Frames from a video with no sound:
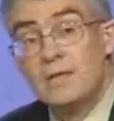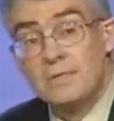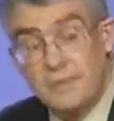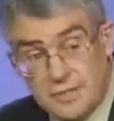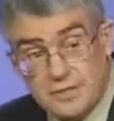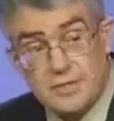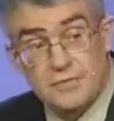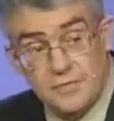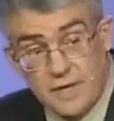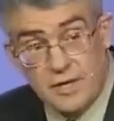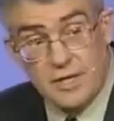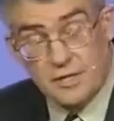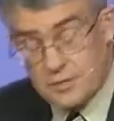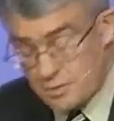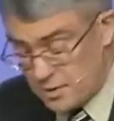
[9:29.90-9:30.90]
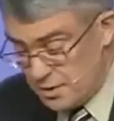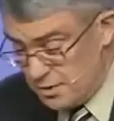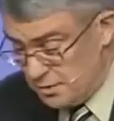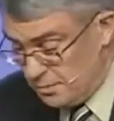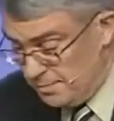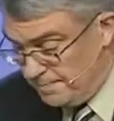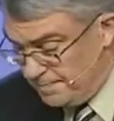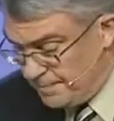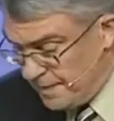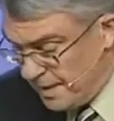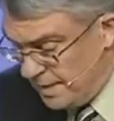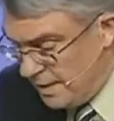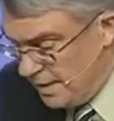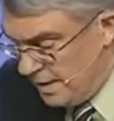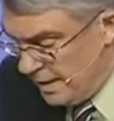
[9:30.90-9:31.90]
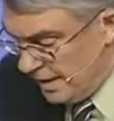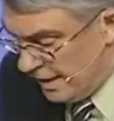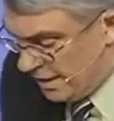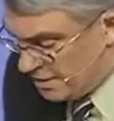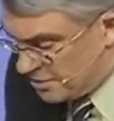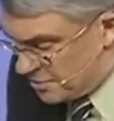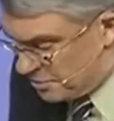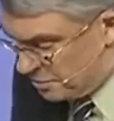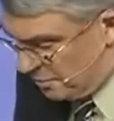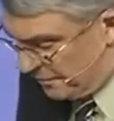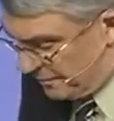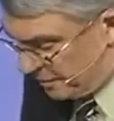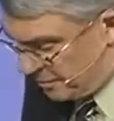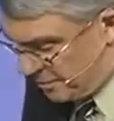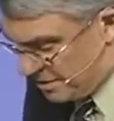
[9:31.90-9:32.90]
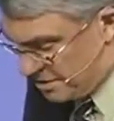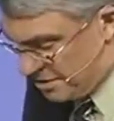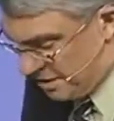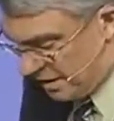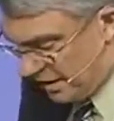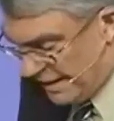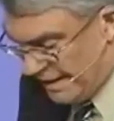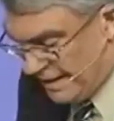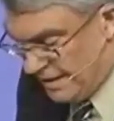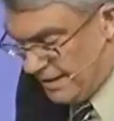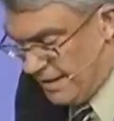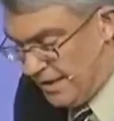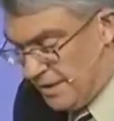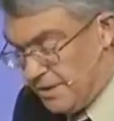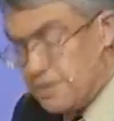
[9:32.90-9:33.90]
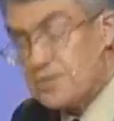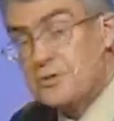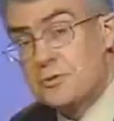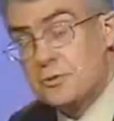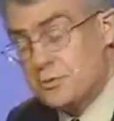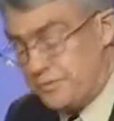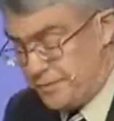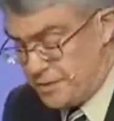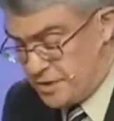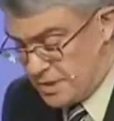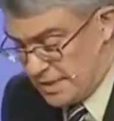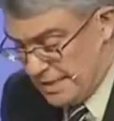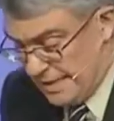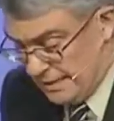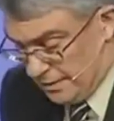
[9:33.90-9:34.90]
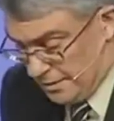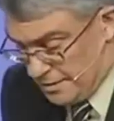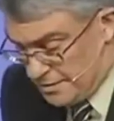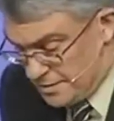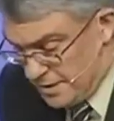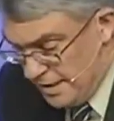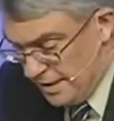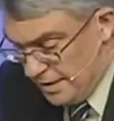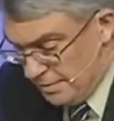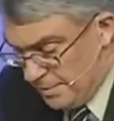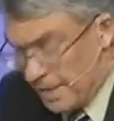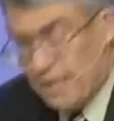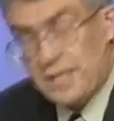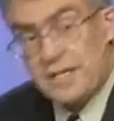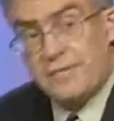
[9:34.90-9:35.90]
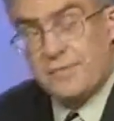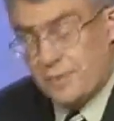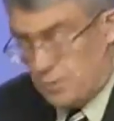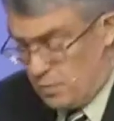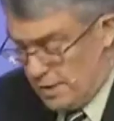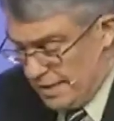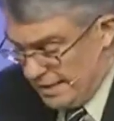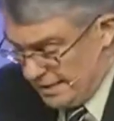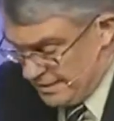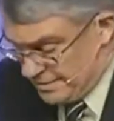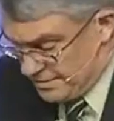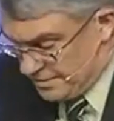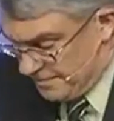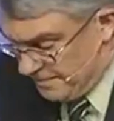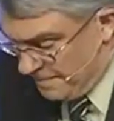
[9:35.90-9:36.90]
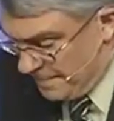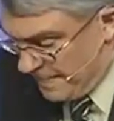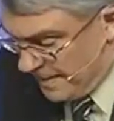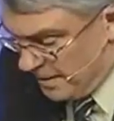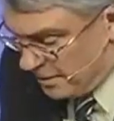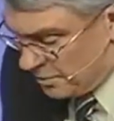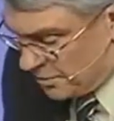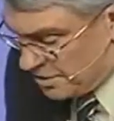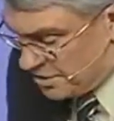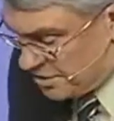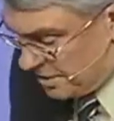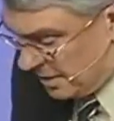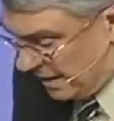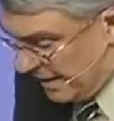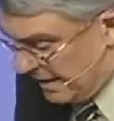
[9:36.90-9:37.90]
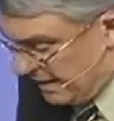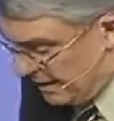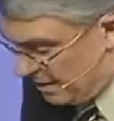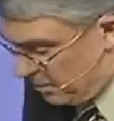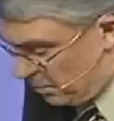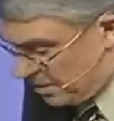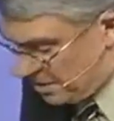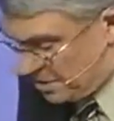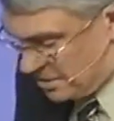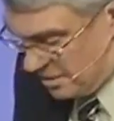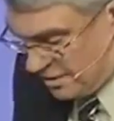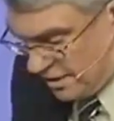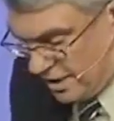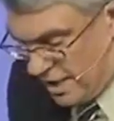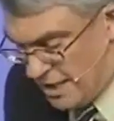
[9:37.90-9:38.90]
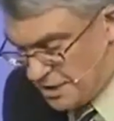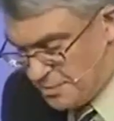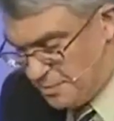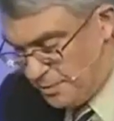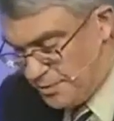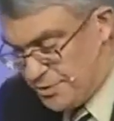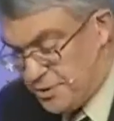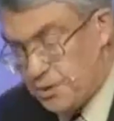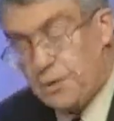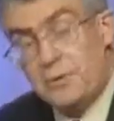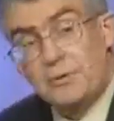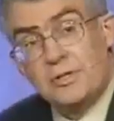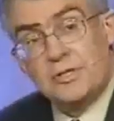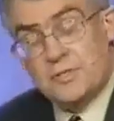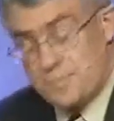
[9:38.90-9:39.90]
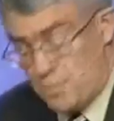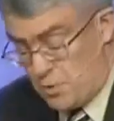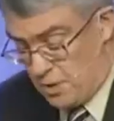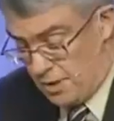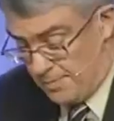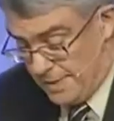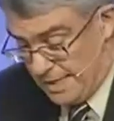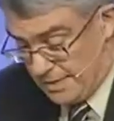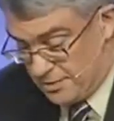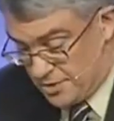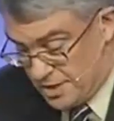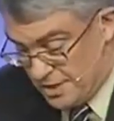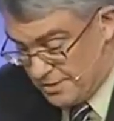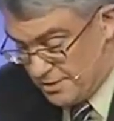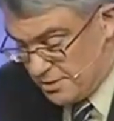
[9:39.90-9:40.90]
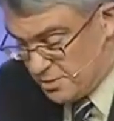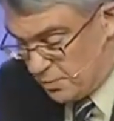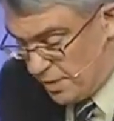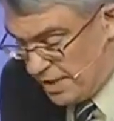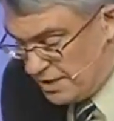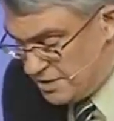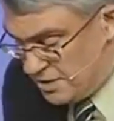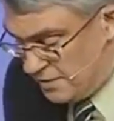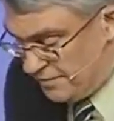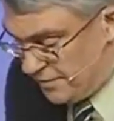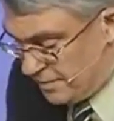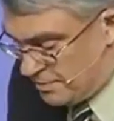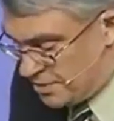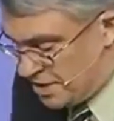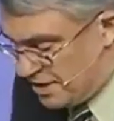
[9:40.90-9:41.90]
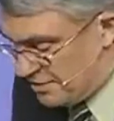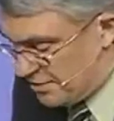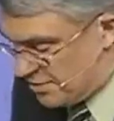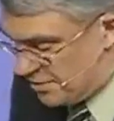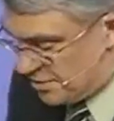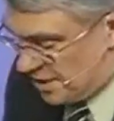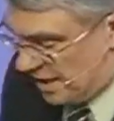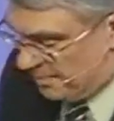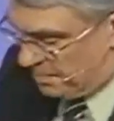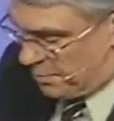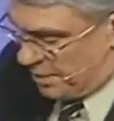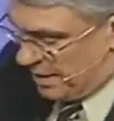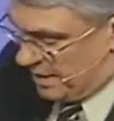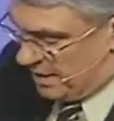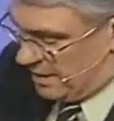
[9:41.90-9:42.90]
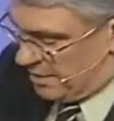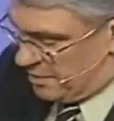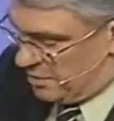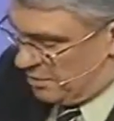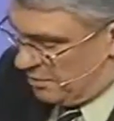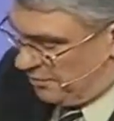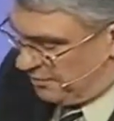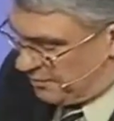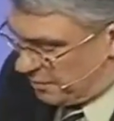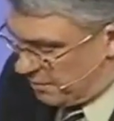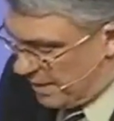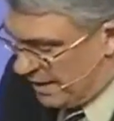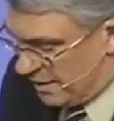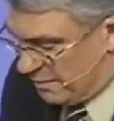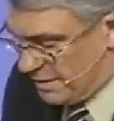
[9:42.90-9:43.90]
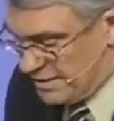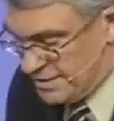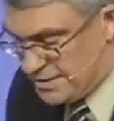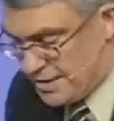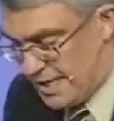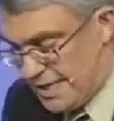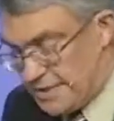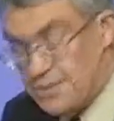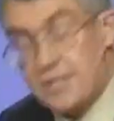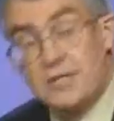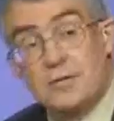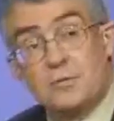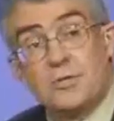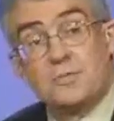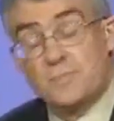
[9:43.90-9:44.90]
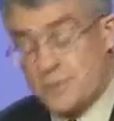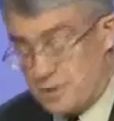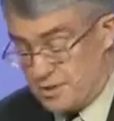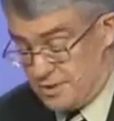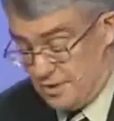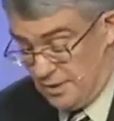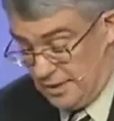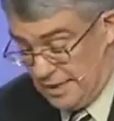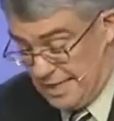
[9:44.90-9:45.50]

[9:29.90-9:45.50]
This is very true. It is true for Christian laity and it's true for scholars, but in different ways. Christian laity wished that the Gospels told us more about Jesus, ranging from Jesus' upbringing in youth to greater insights into his personal